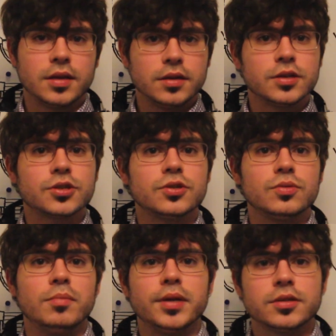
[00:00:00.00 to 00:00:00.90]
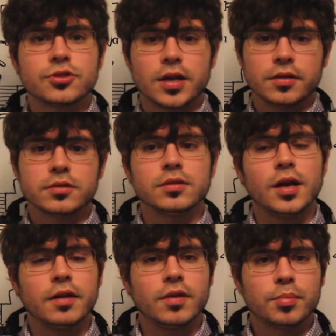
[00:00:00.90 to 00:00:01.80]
In addition to a base strat, there's a lot of